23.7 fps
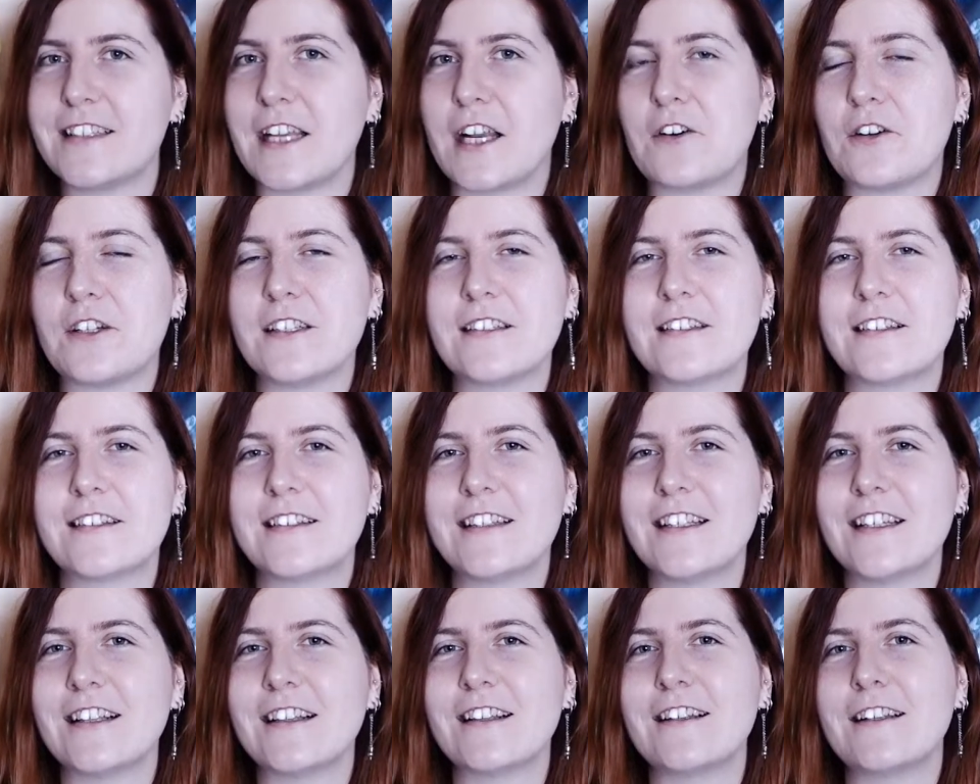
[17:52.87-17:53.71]
There is
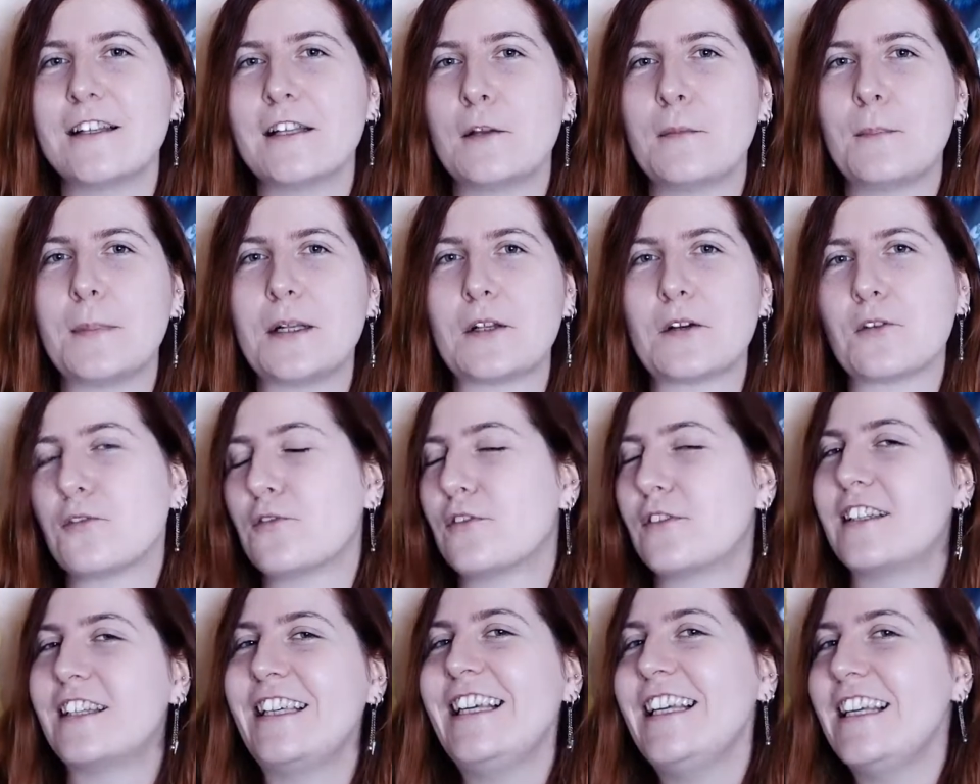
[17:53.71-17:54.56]
still a little bit
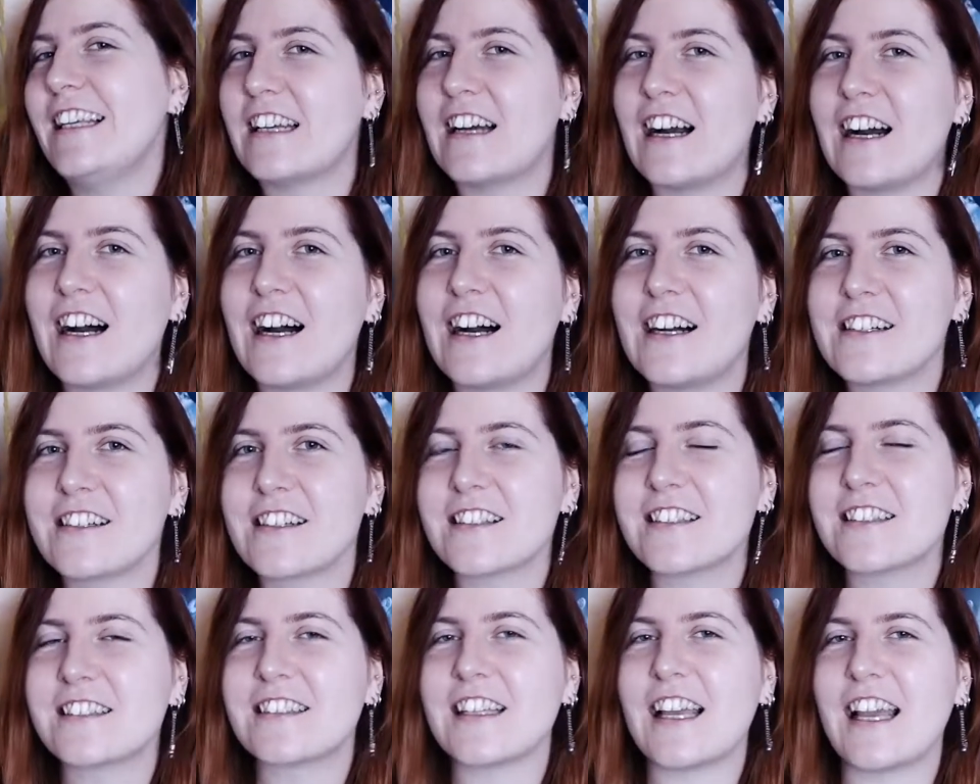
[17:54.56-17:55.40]
of teen
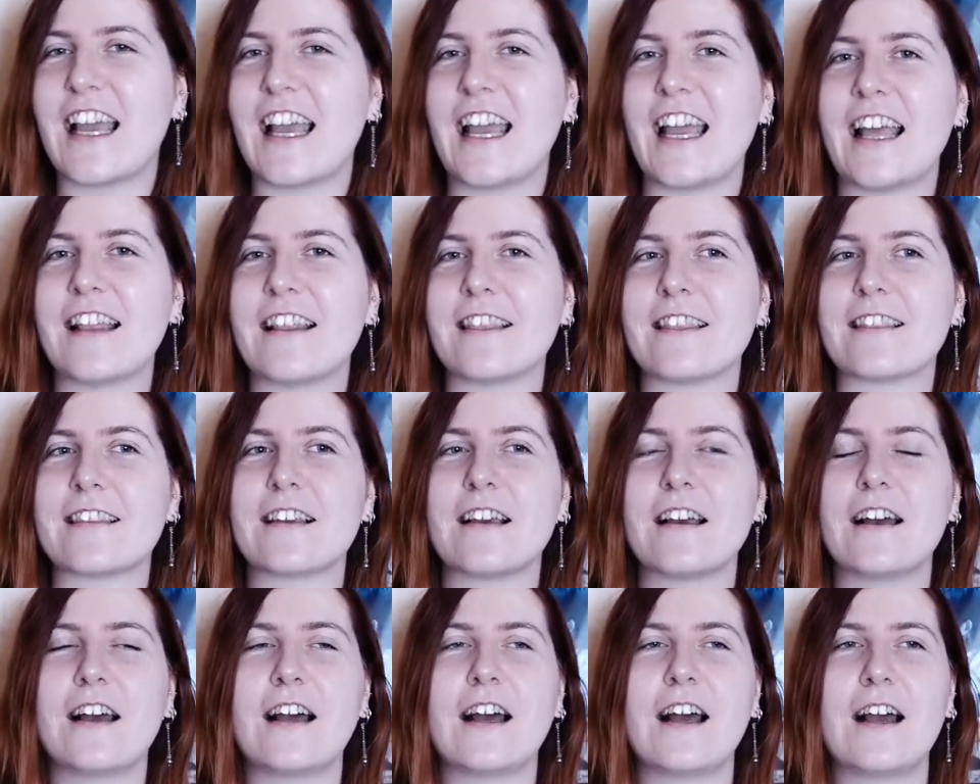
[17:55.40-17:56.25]
angst and
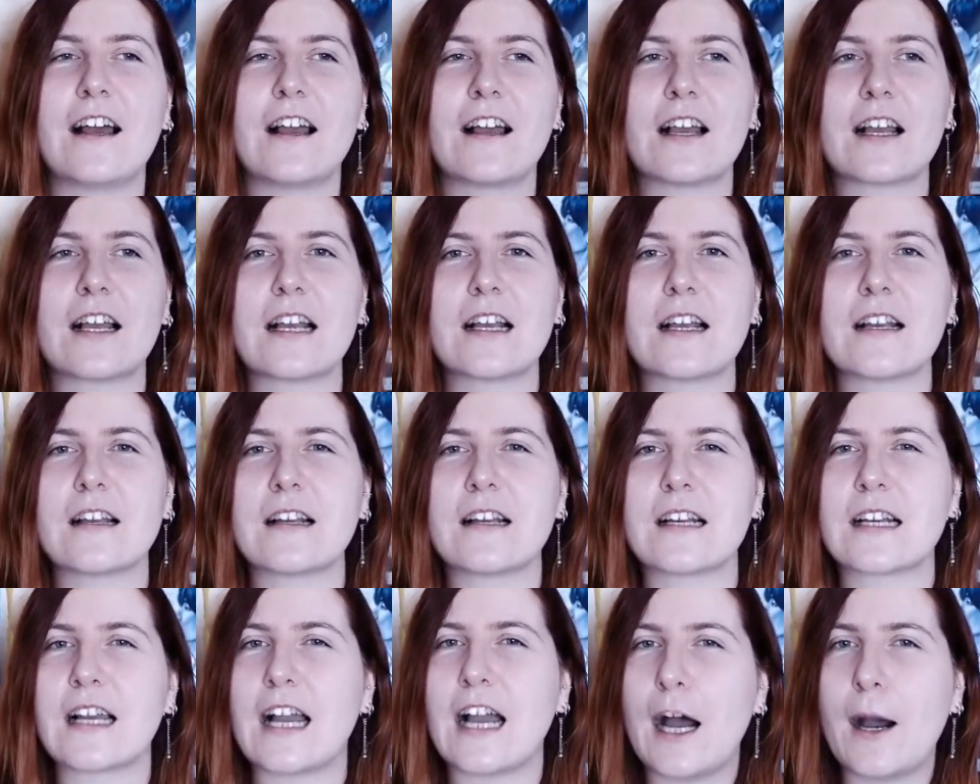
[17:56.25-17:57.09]

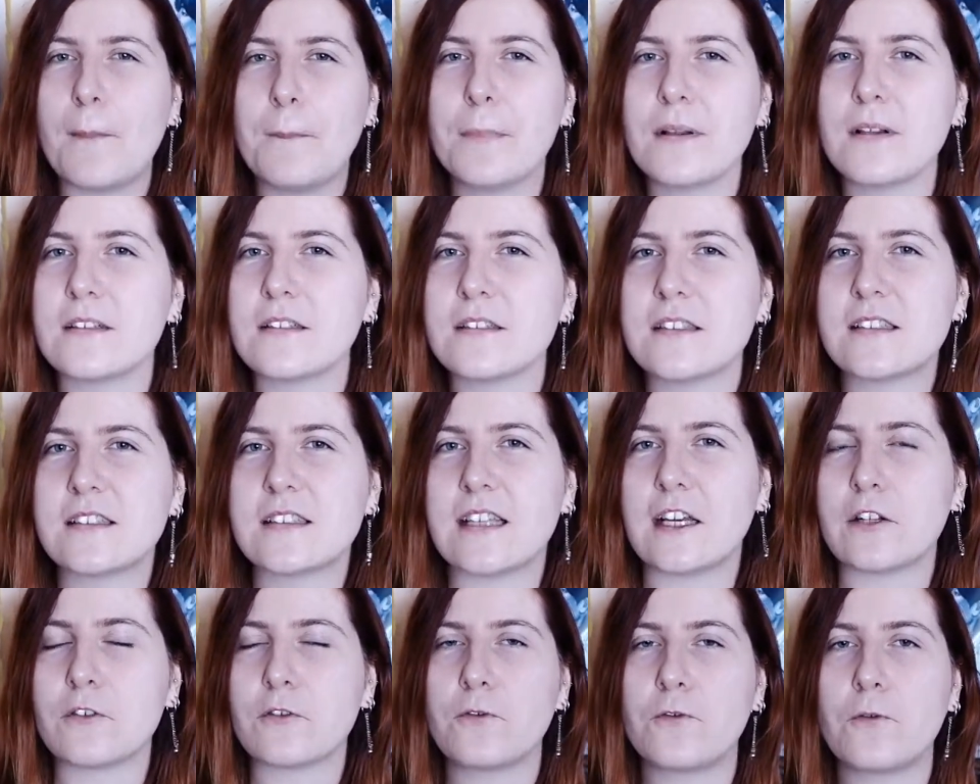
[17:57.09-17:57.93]
couples
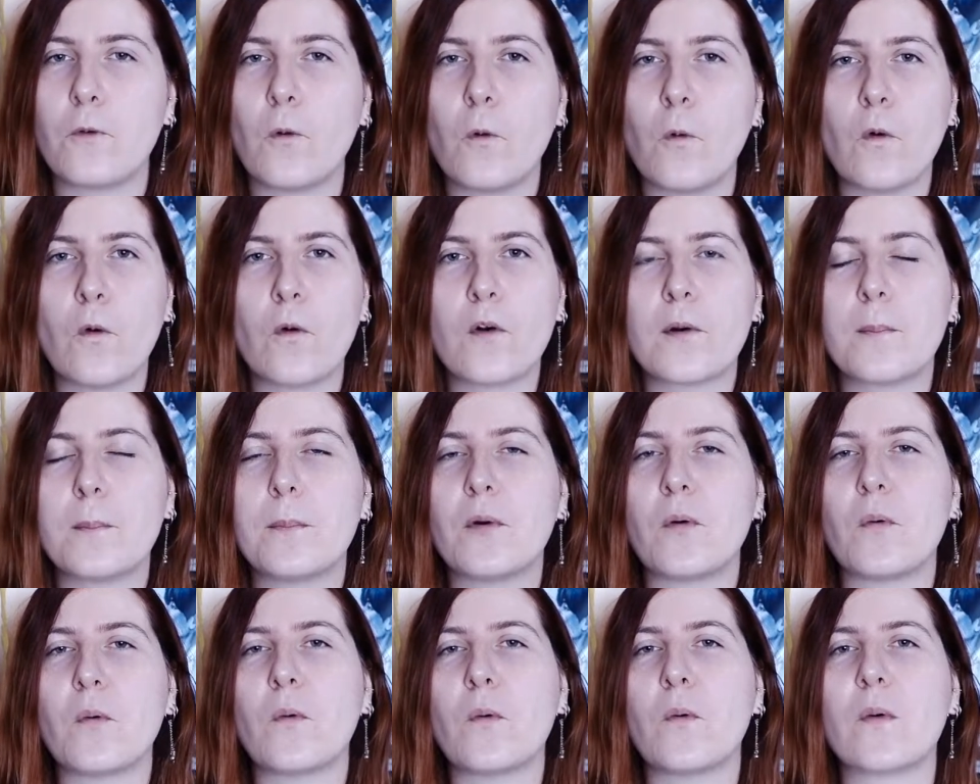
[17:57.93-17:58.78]
that
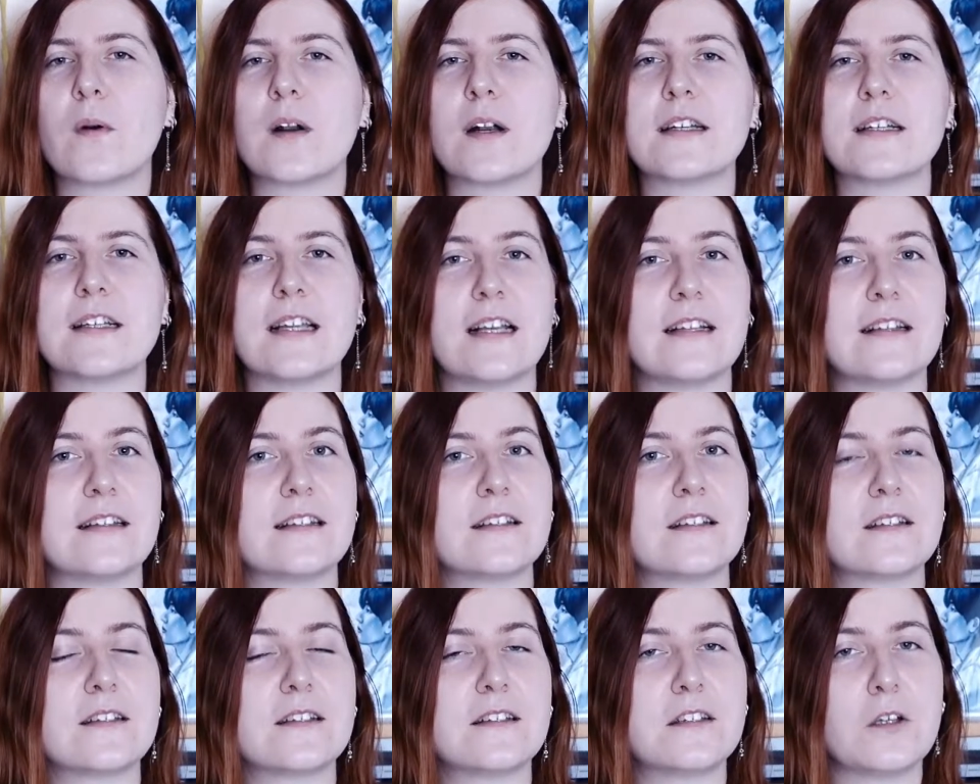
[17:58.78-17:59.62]
form or that
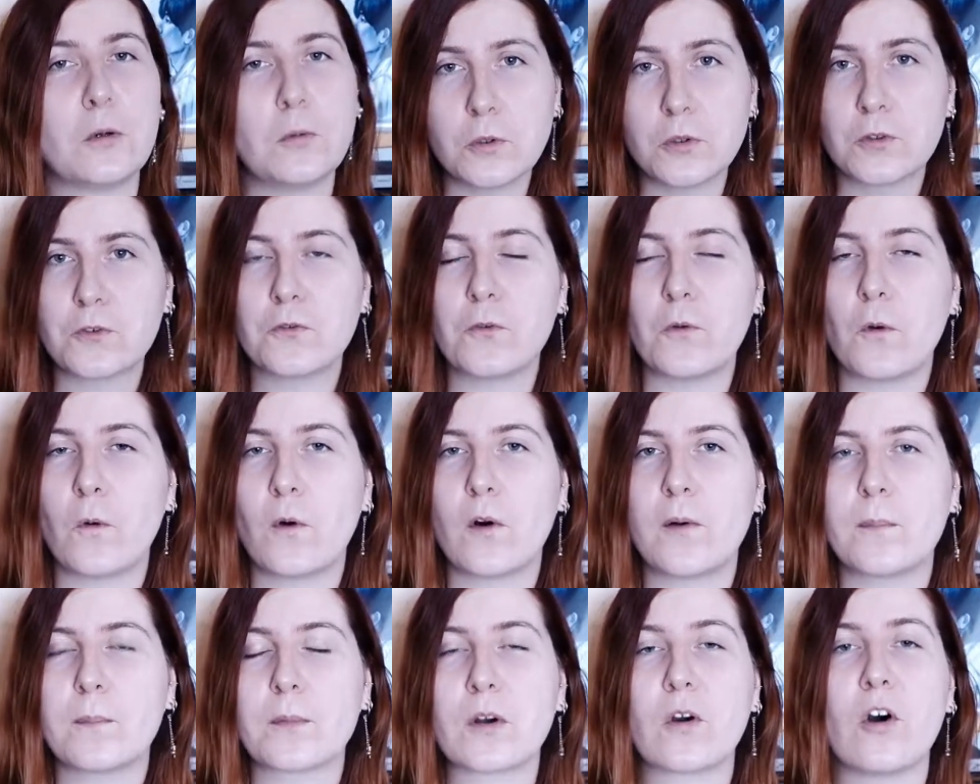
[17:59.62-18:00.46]
don't
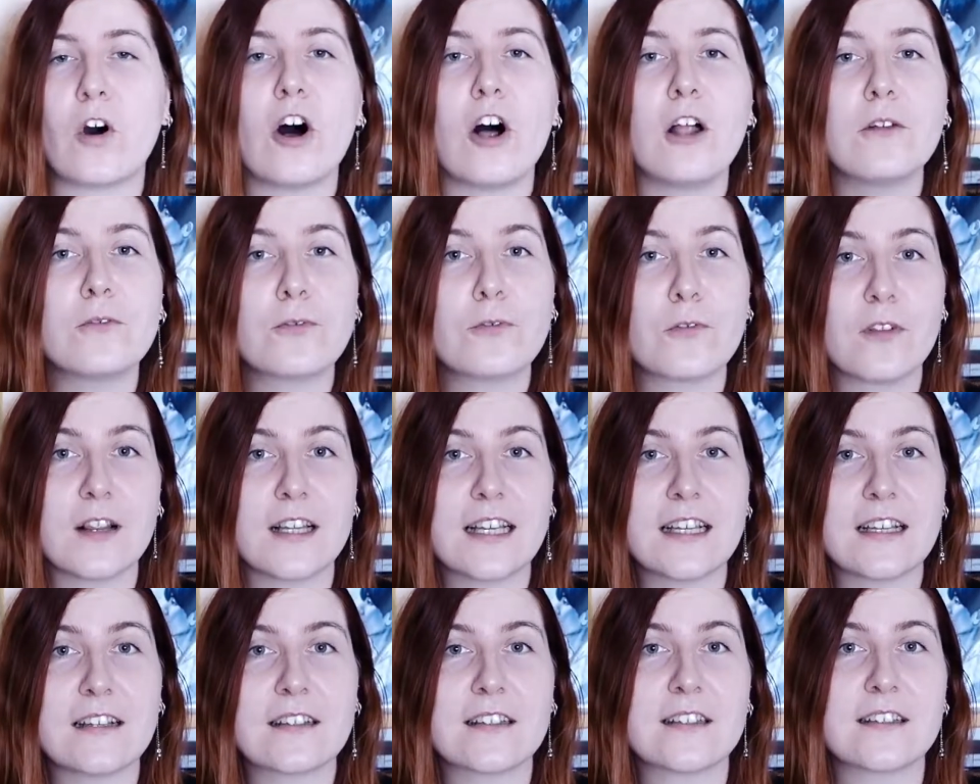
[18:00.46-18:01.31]
form,
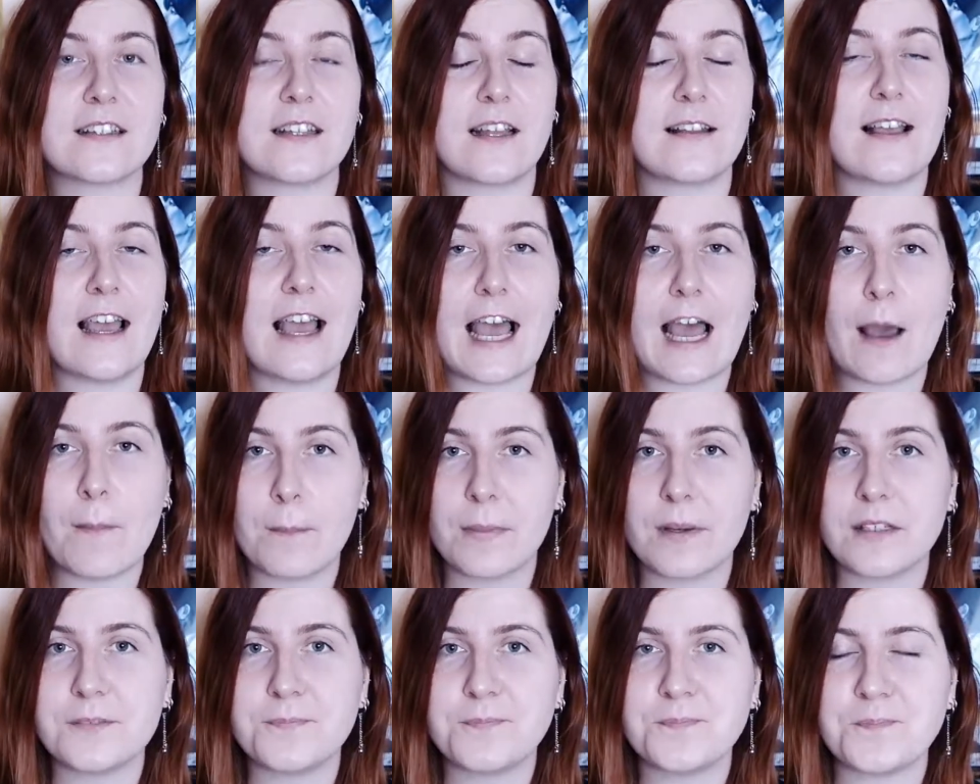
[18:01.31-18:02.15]
conflicts that
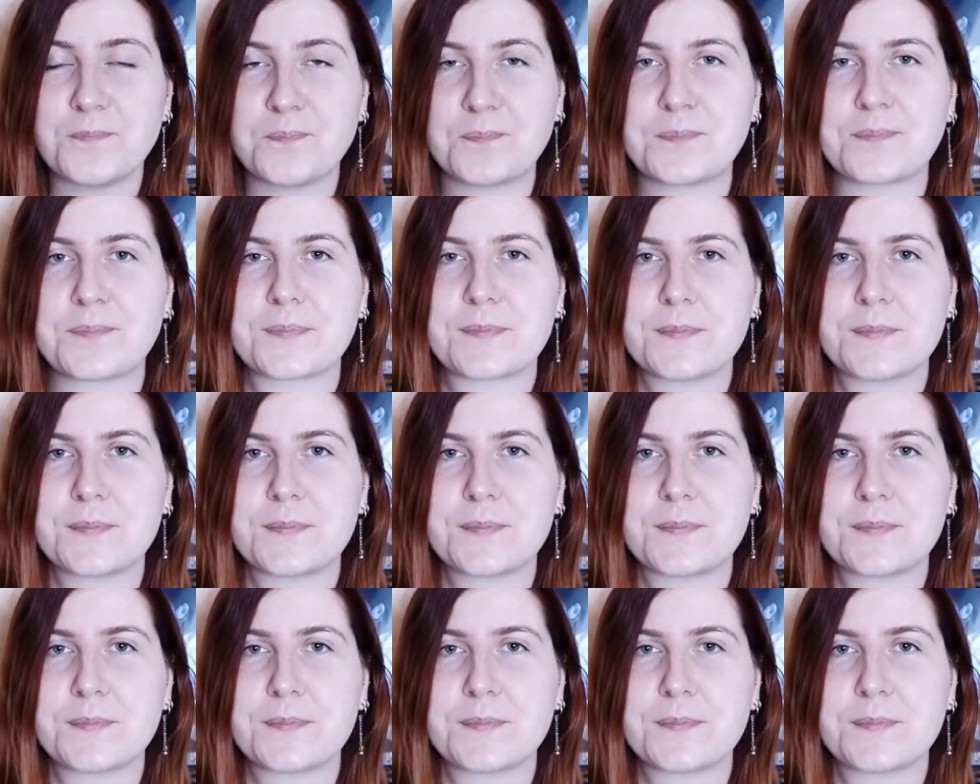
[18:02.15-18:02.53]
happen.